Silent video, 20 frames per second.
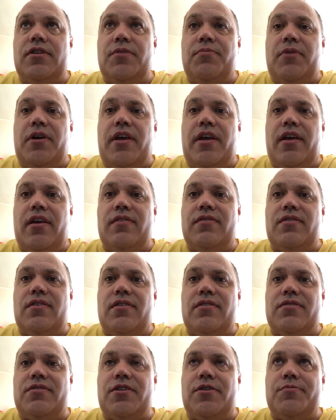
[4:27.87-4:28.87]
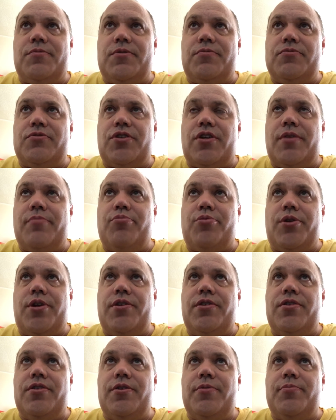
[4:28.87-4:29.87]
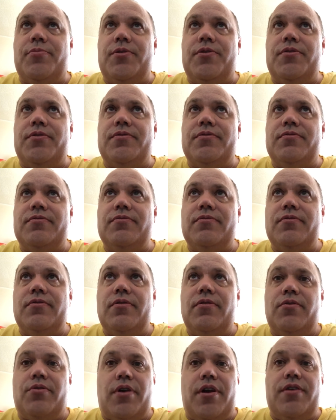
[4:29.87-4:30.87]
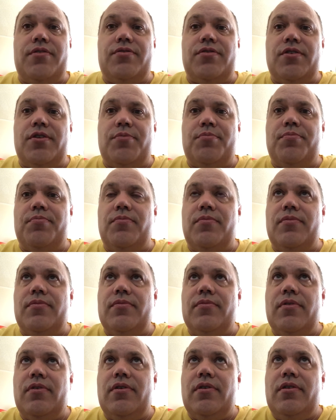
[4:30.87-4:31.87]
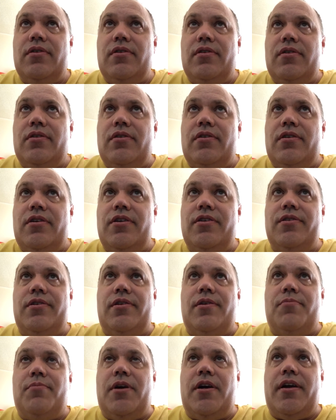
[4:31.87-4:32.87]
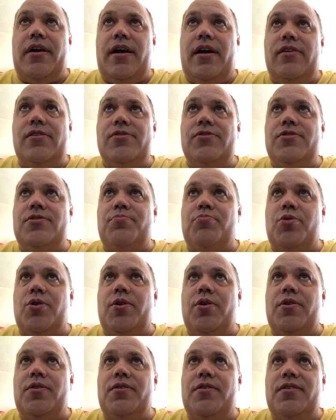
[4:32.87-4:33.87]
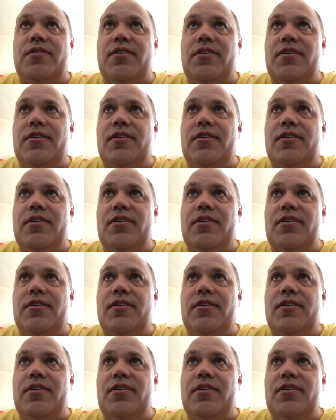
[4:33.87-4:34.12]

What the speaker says: get my hands on some and try breeding them and raising them here at my house, but you